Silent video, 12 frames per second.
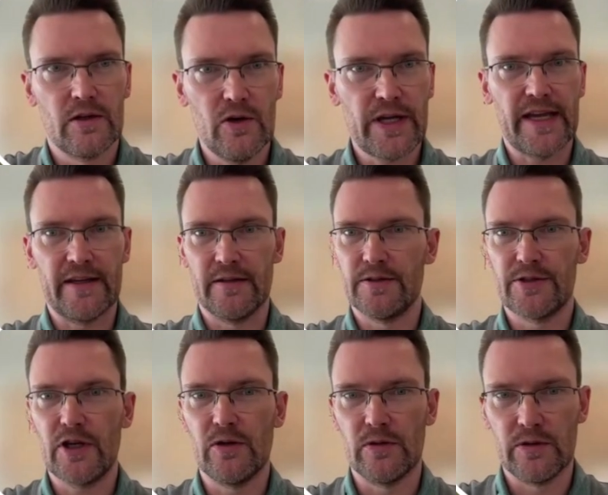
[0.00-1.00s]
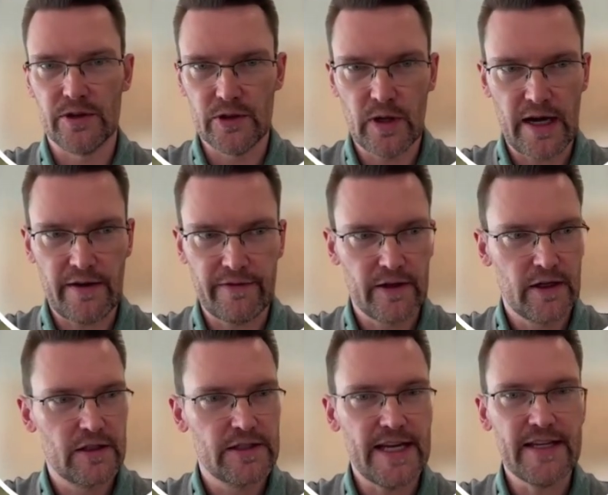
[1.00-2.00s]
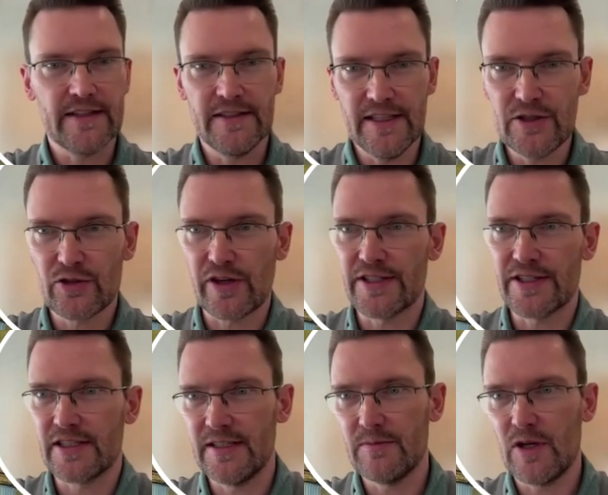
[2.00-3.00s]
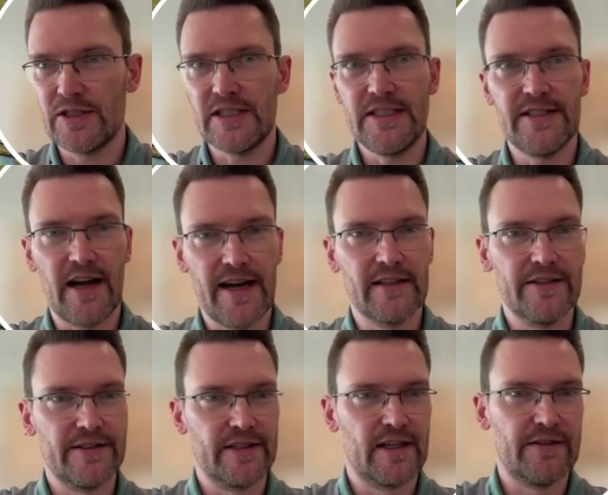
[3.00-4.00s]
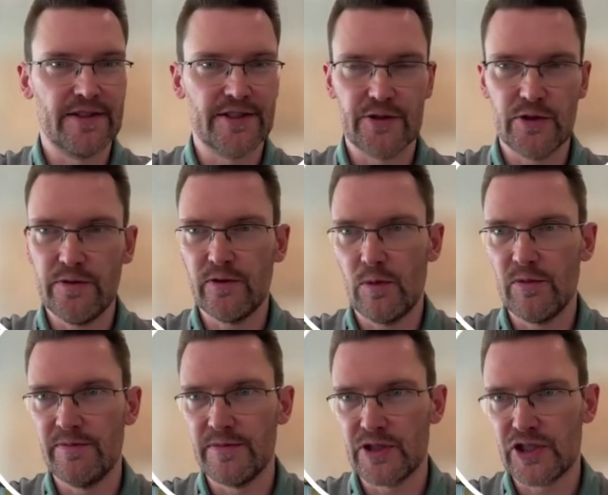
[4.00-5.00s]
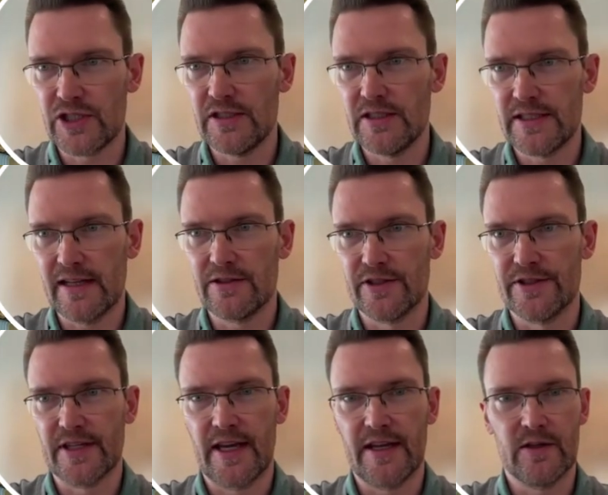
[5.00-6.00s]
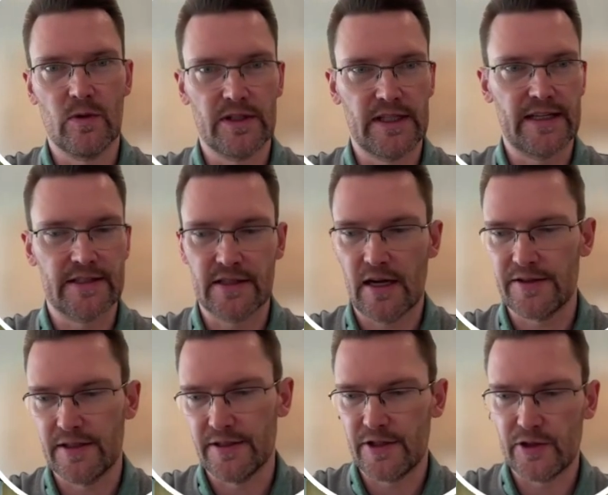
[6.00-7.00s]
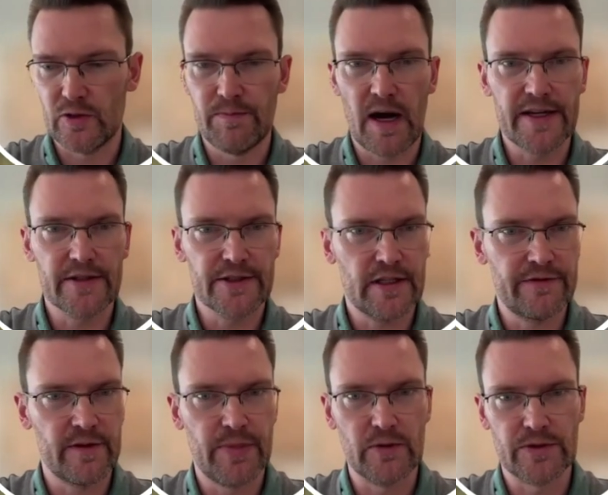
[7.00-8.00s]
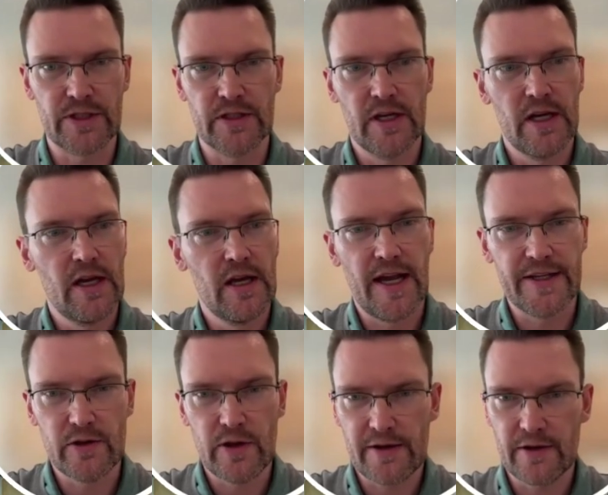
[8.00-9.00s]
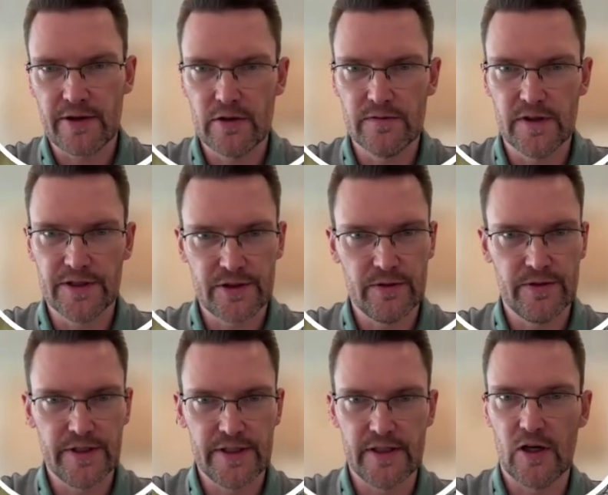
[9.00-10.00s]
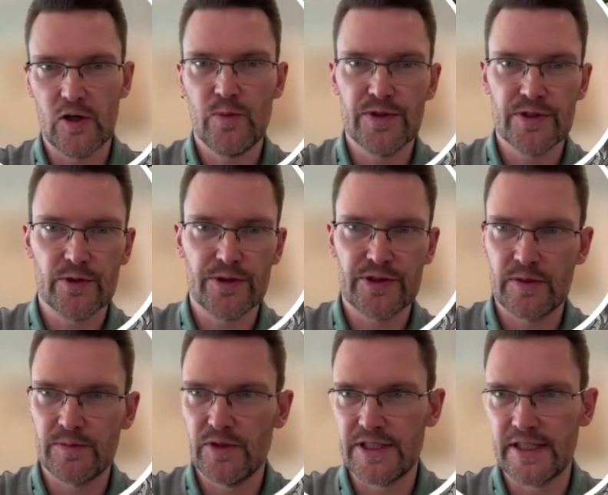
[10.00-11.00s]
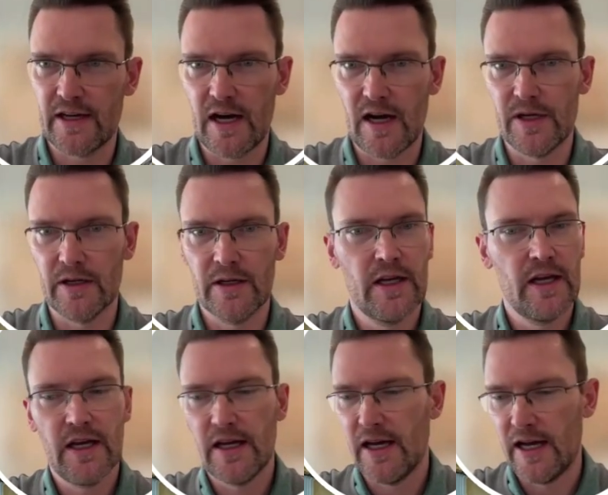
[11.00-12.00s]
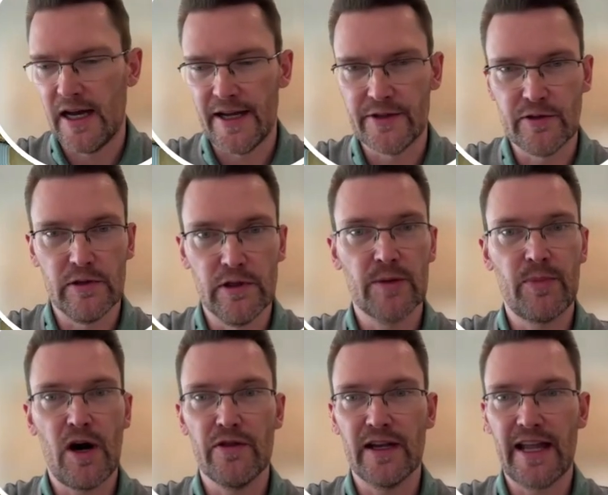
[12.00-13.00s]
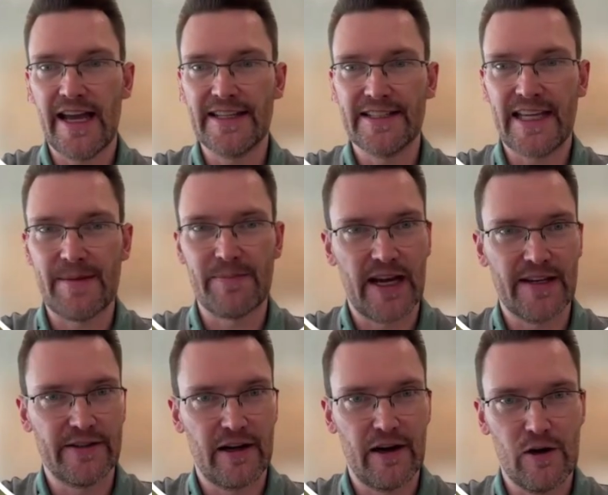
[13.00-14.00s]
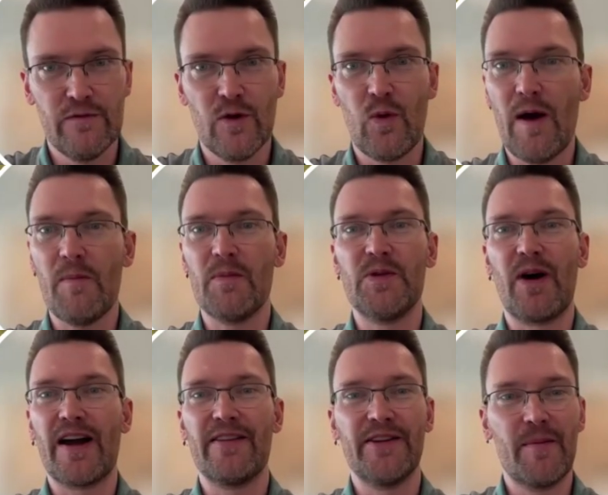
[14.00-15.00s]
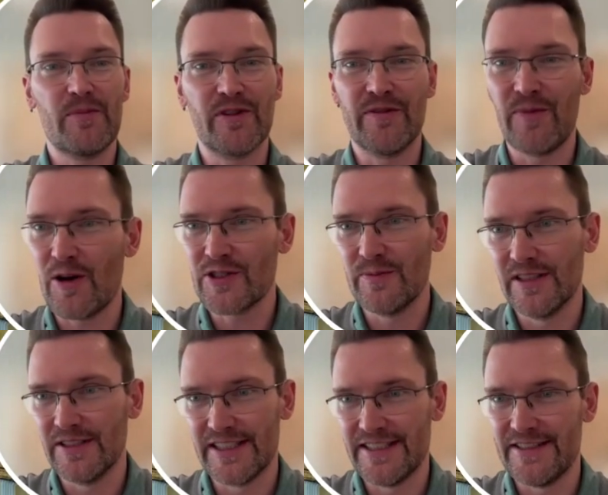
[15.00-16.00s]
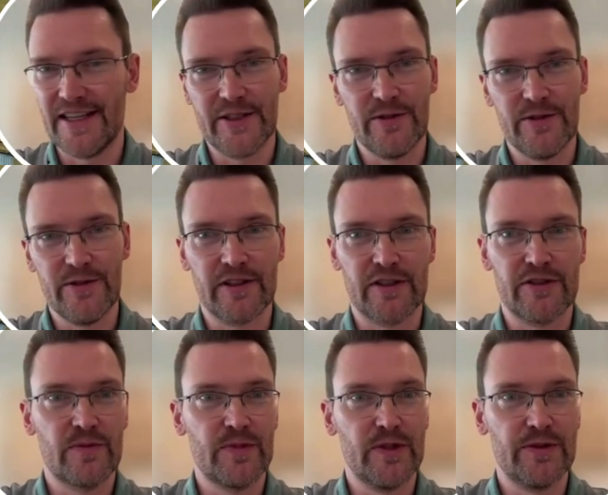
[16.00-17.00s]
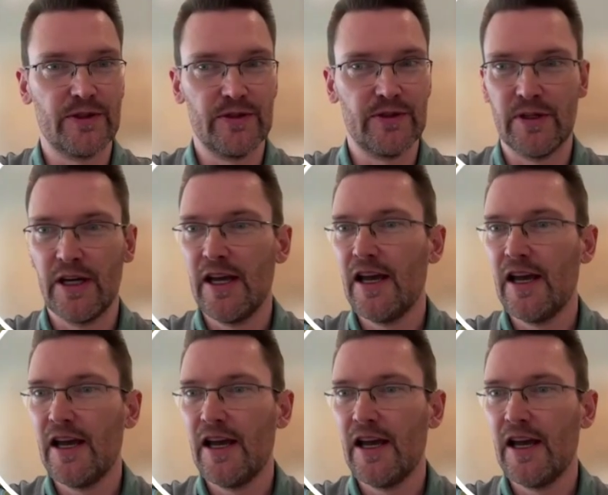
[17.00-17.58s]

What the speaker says: Okay, so you have taken an interest in Monty's Island, this new form of machine intelligence, and you want to get started. So you buy yourself a boat and you head on over to the open source community harbor, and you look upon the landscape and are overwhelmed by the number of possibilities that you can contribute to.